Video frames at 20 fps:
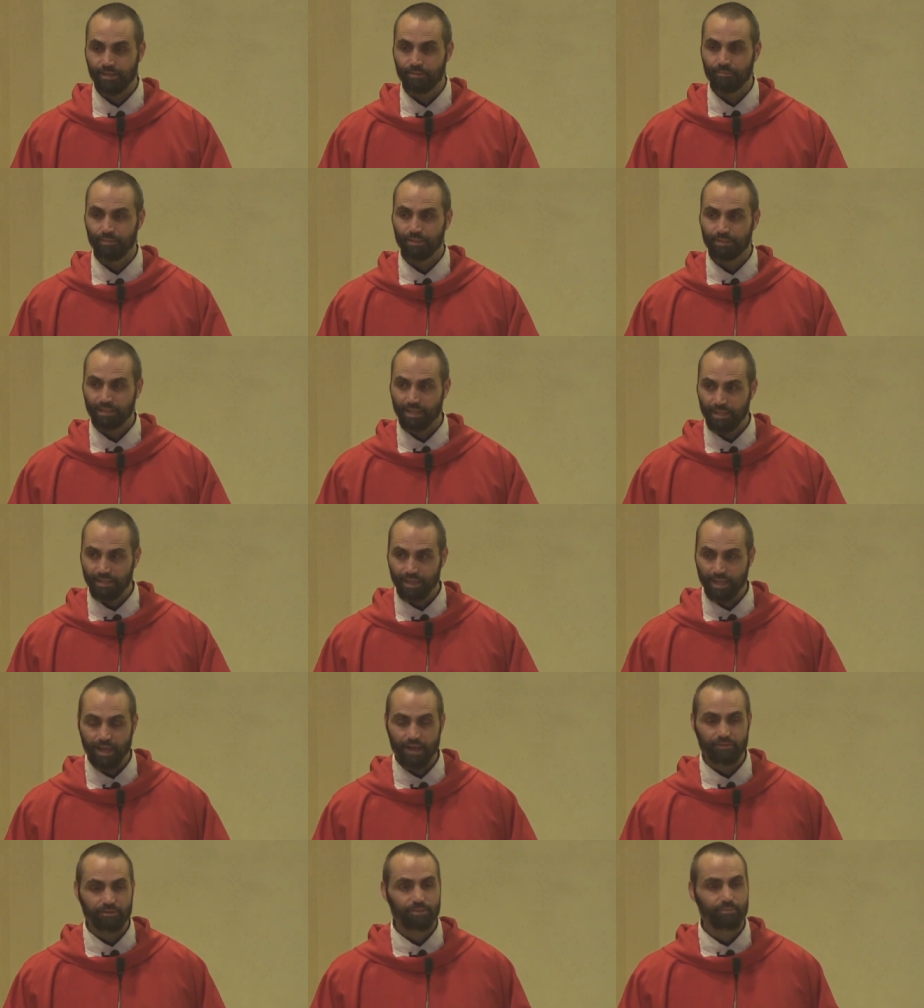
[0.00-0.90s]
But then they
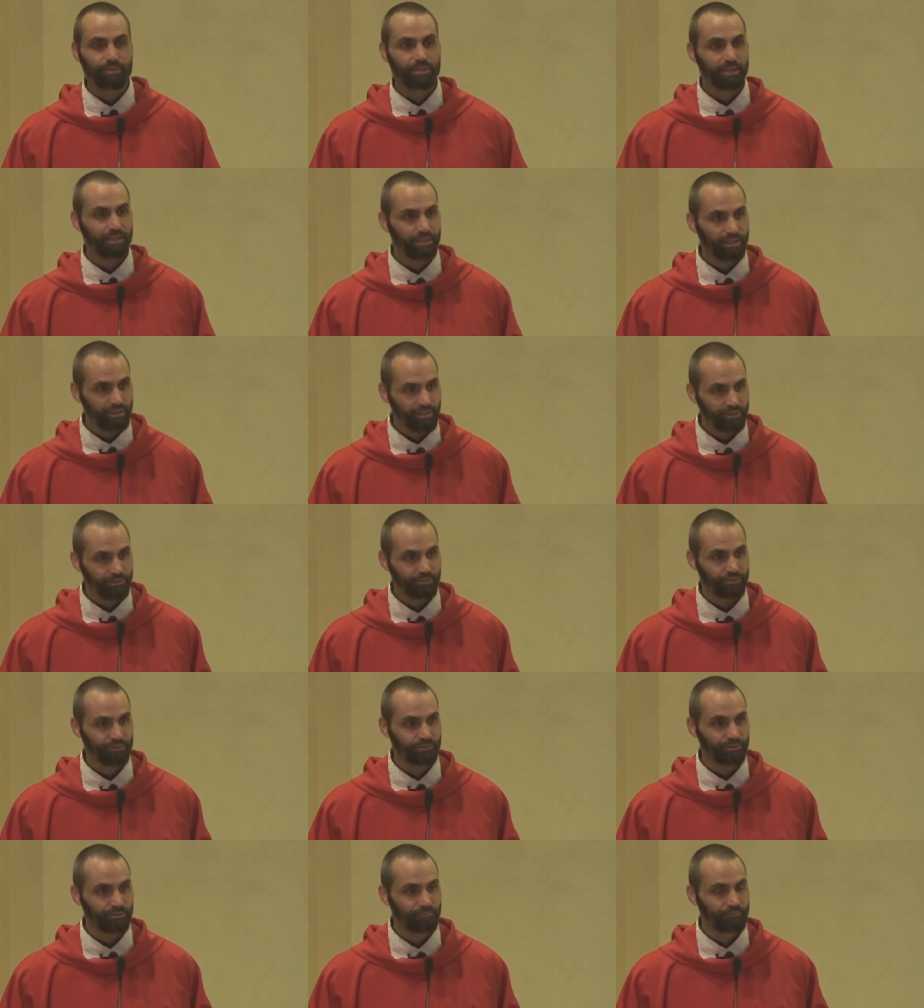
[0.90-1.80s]
have to be
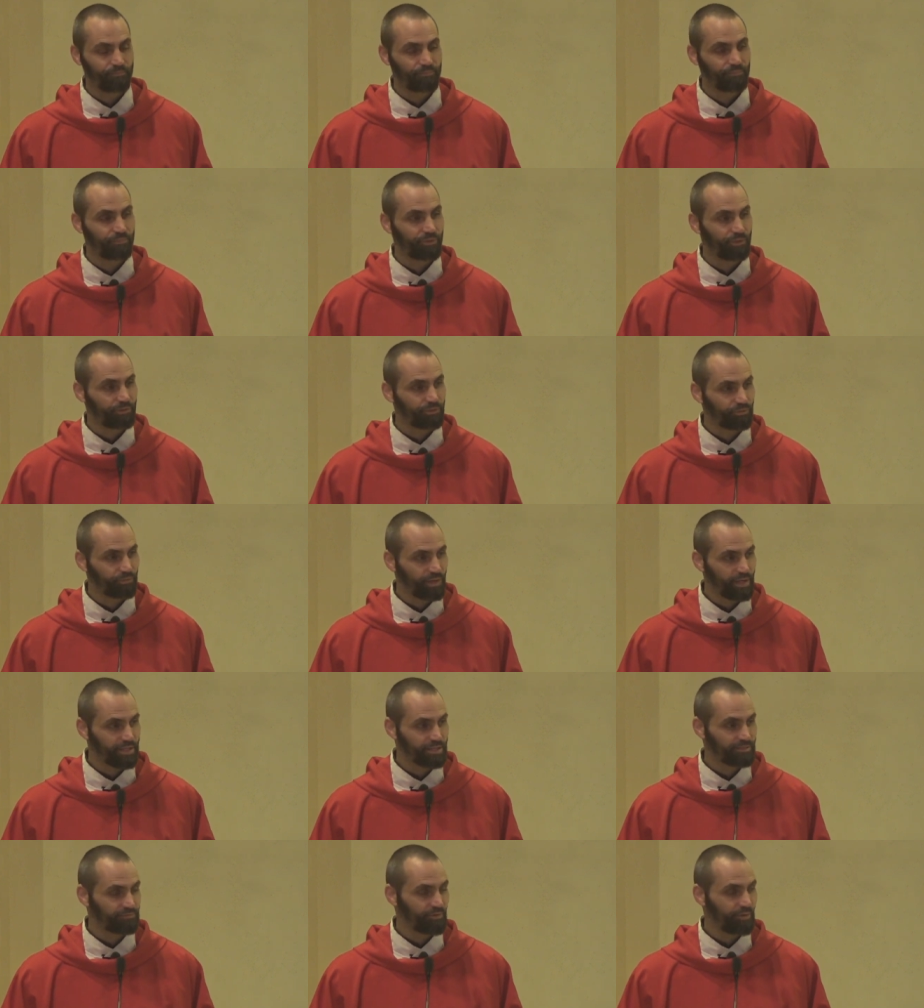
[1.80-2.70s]
healed. The
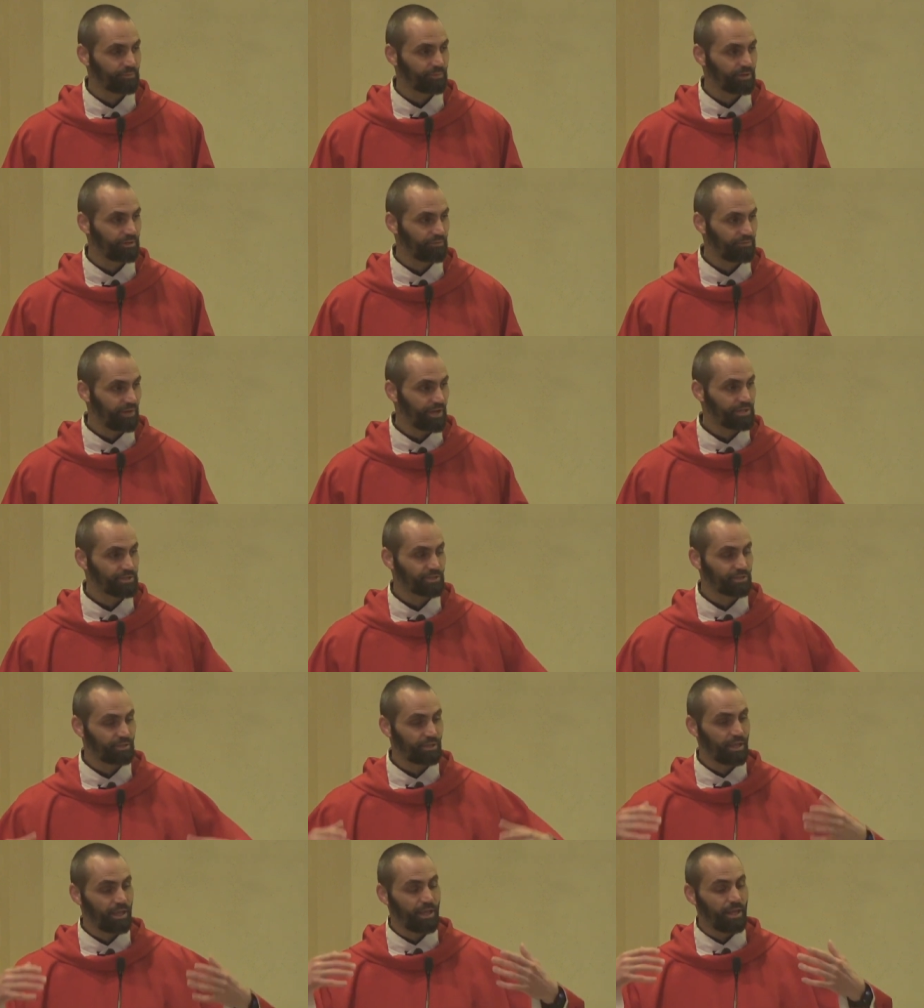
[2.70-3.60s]
grace from confession